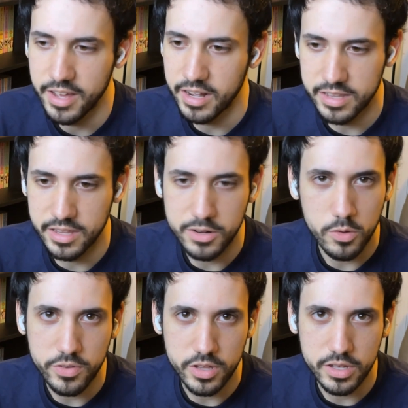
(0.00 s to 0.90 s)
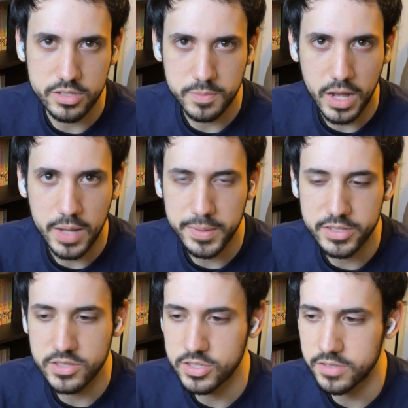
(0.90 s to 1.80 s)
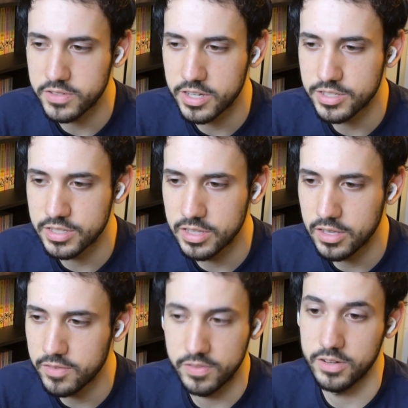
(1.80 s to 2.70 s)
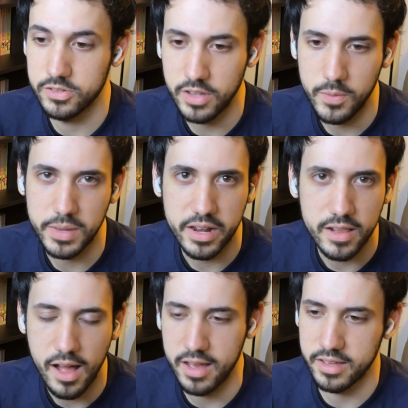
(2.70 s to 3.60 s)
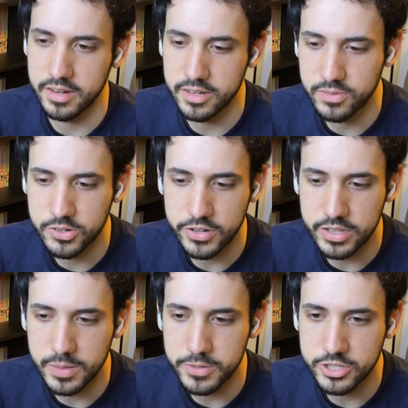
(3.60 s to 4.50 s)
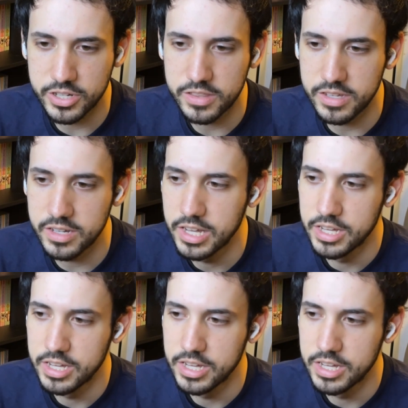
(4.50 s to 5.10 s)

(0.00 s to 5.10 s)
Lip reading: and then hopefully some comments and stuff you guys can leave that'll help me out a lot, and I'd greatly appreciate that.